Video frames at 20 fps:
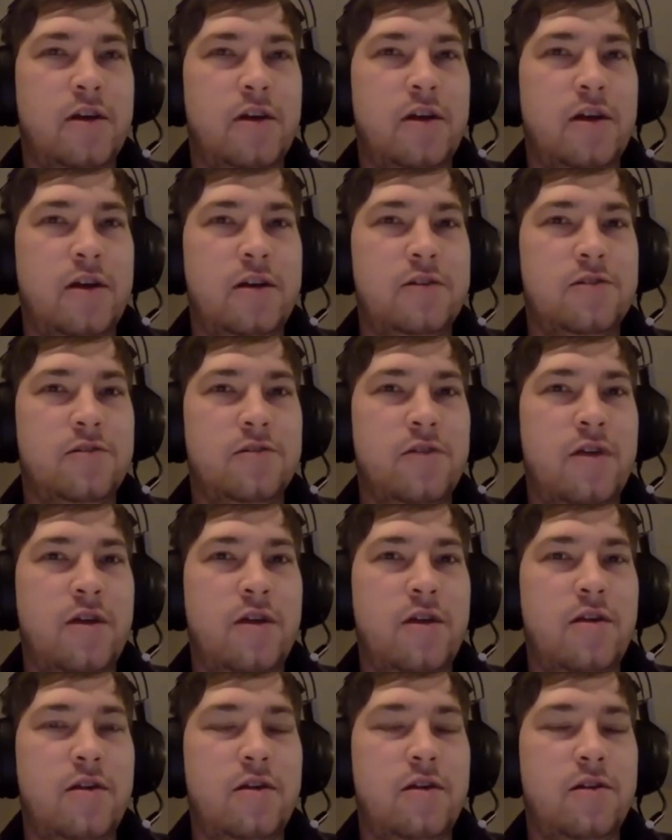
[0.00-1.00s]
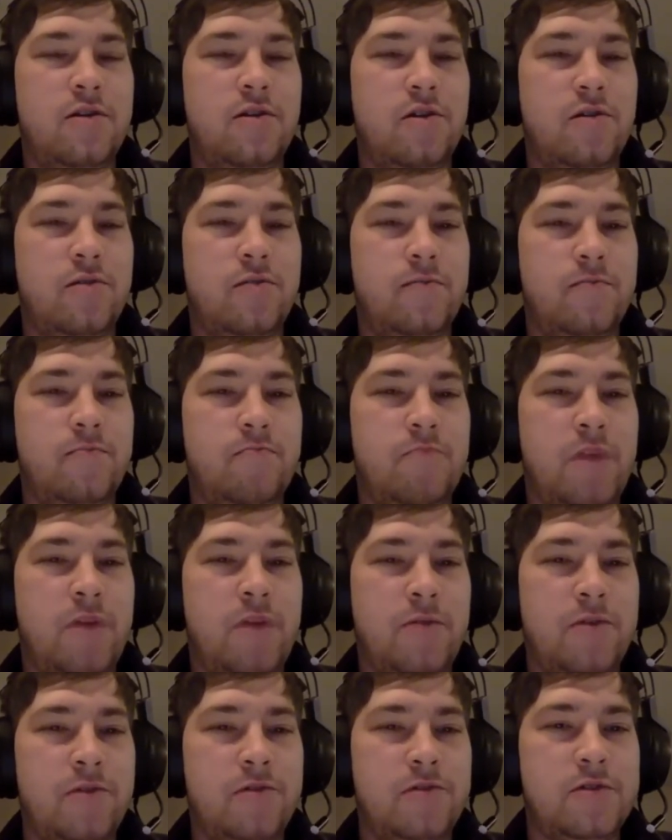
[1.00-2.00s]
And so then, you know,
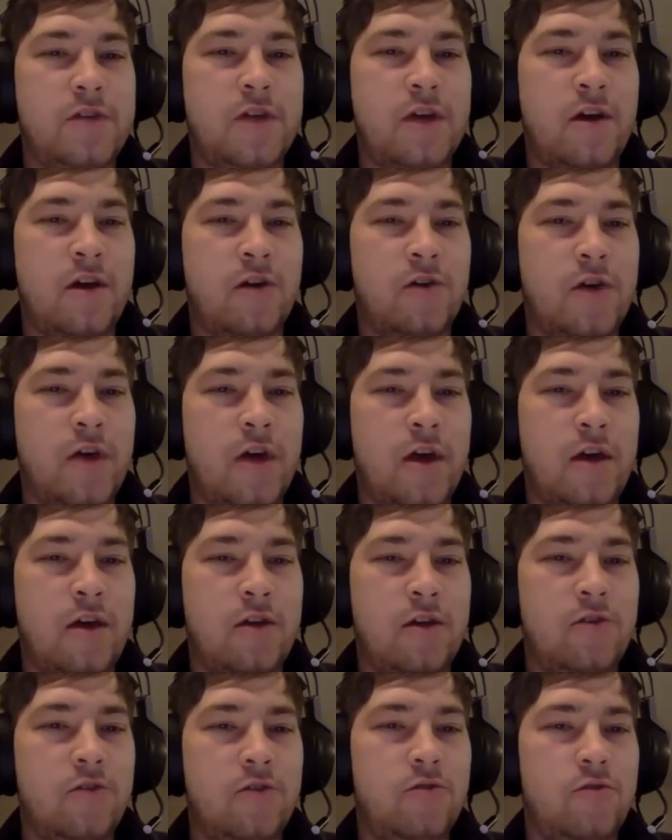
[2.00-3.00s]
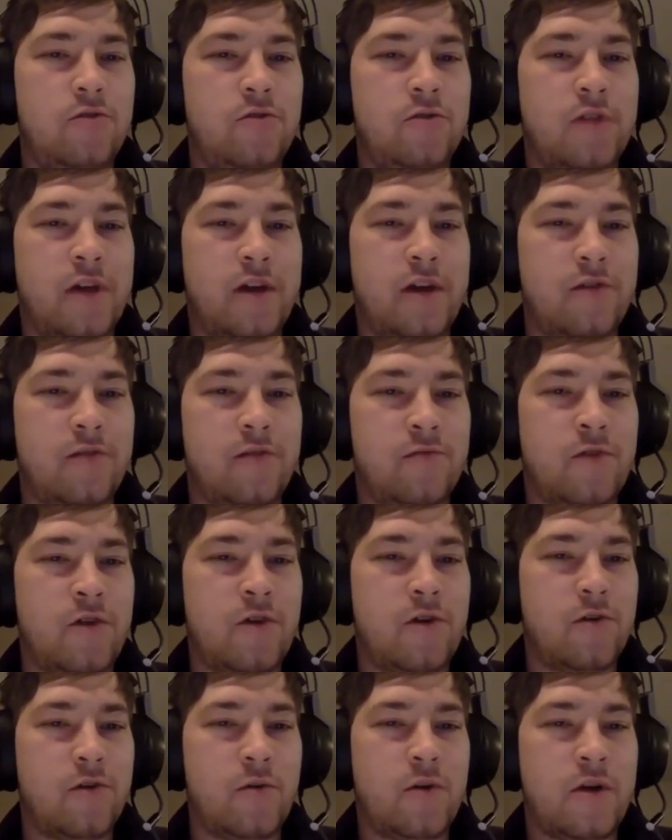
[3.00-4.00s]
maybe you say, okay, you like
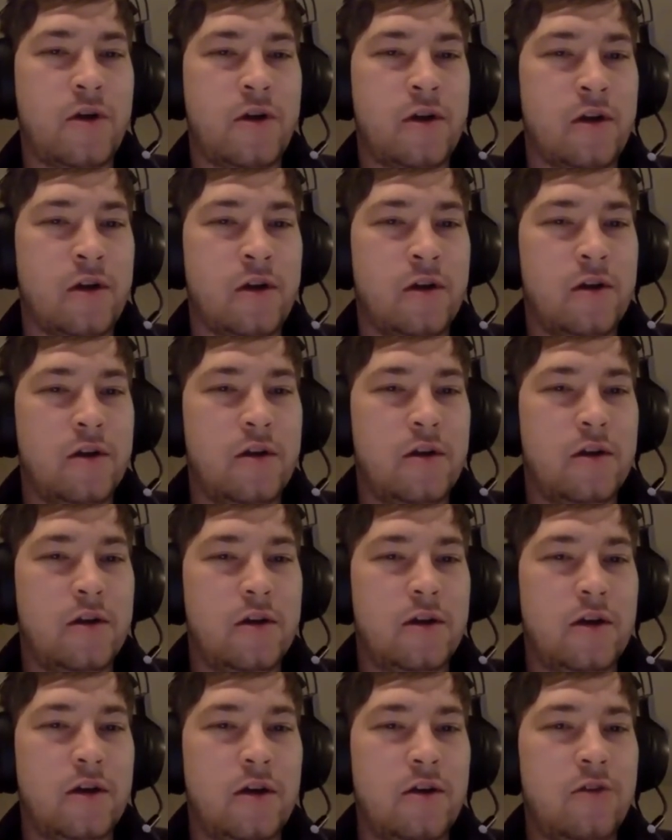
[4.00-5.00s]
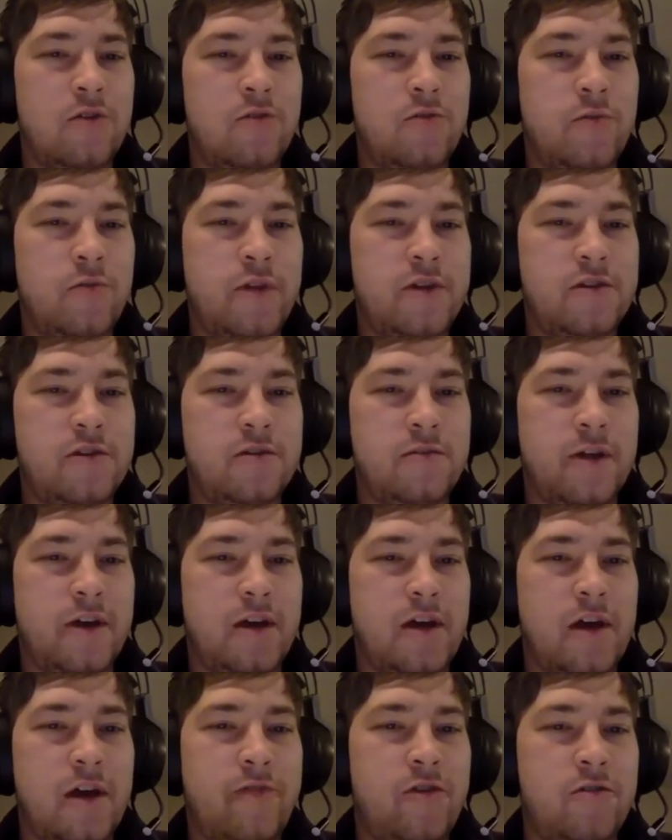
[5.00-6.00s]
rogue one, can you wear some
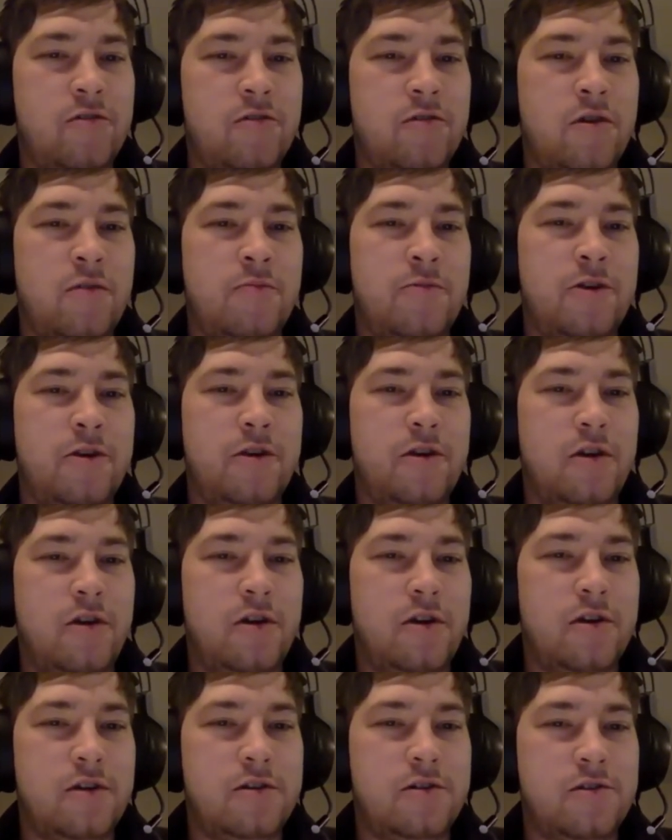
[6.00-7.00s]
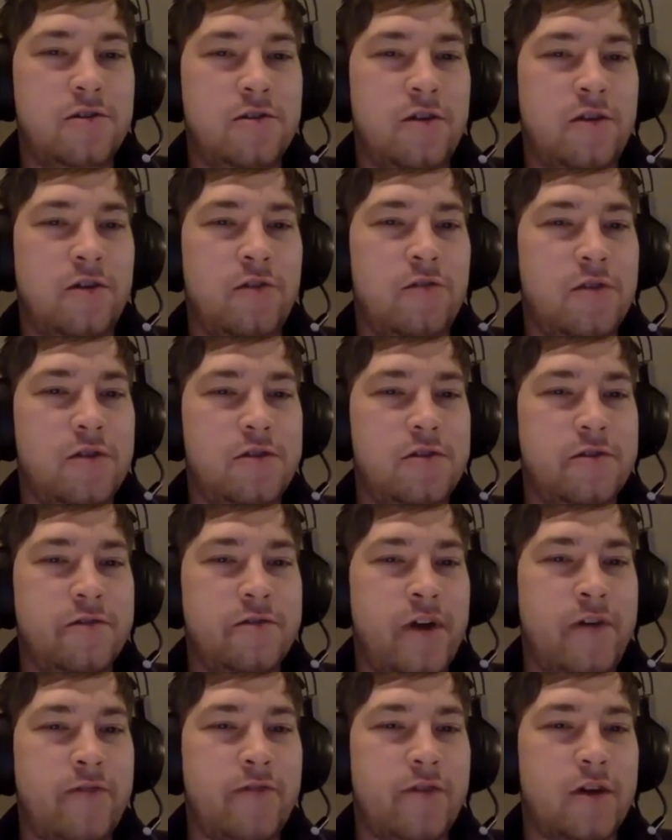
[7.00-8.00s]
like heavier armor so that you can
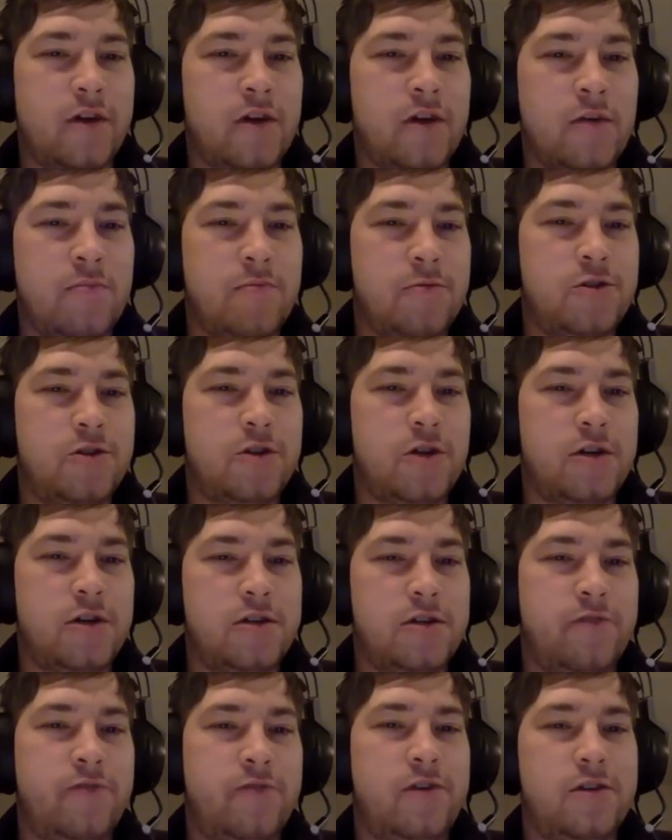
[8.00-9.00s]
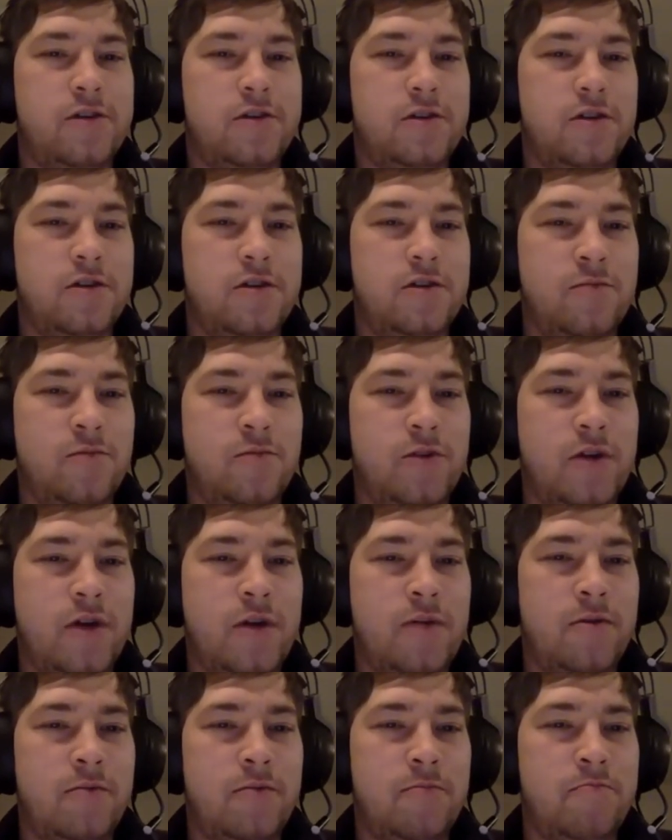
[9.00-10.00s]
survive like a couple shots, giving us all some more
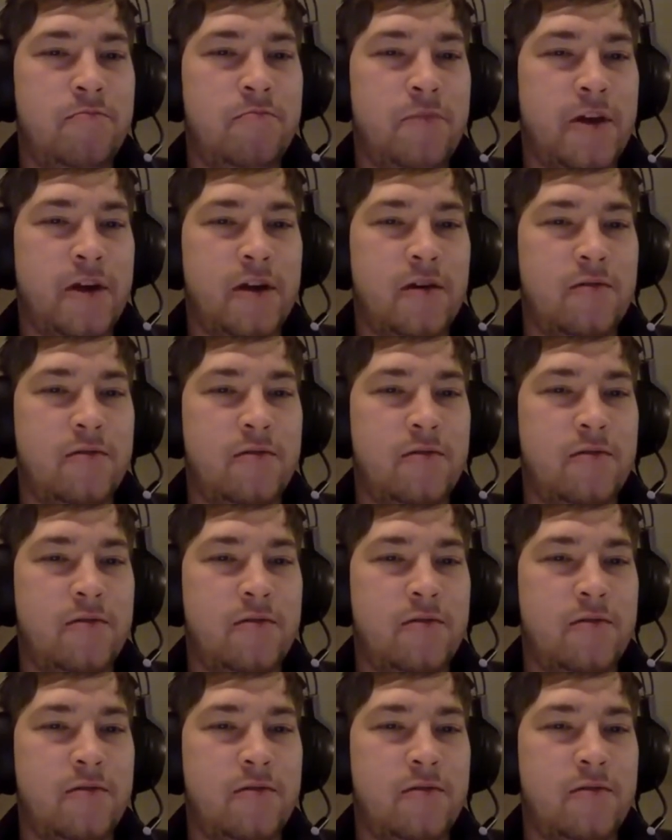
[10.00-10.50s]
time to like